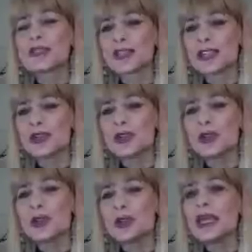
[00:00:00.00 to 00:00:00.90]
to other
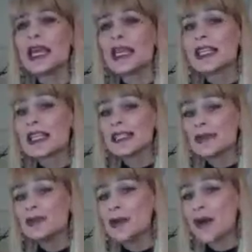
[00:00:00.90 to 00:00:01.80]
people and let
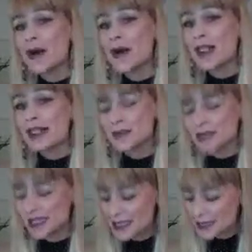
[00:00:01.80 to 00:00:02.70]
them know how awesome it
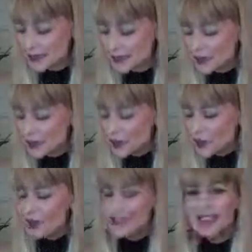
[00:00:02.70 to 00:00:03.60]
is.
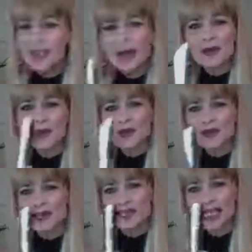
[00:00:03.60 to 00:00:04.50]
One thing about
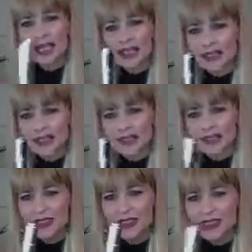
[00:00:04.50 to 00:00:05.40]
Rejuveneek that I love
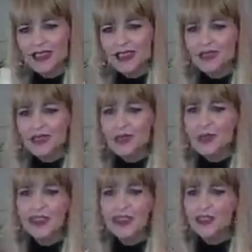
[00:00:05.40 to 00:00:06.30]
is just the
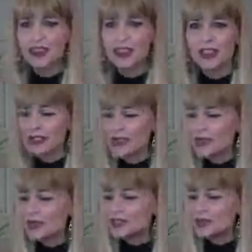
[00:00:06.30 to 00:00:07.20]
way that it looks. I
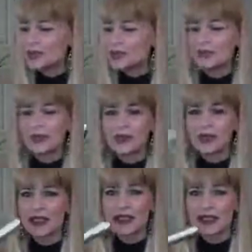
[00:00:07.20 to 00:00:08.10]
mean, it's beautiful.
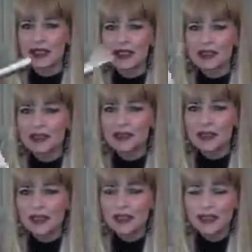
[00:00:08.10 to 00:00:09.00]
It's
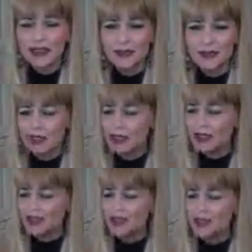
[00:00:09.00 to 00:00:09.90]
silver,
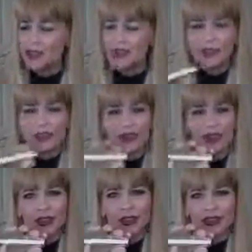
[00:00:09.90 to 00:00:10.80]
the feel, the
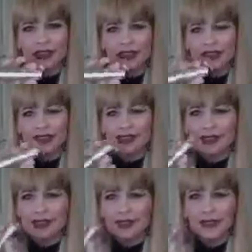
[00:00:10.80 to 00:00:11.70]
look,
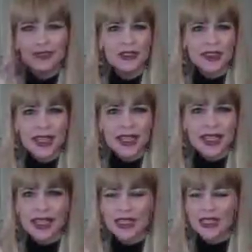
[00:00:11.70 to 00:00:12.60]
it looks
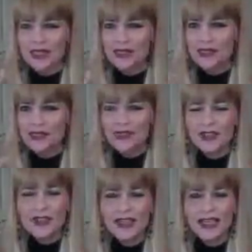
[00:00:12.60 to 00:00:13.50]
high-end, it
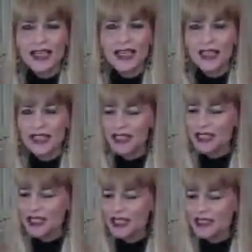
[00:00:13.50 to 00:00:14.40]
feels high-end.
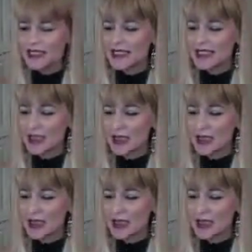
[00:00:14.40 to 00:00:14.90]
It's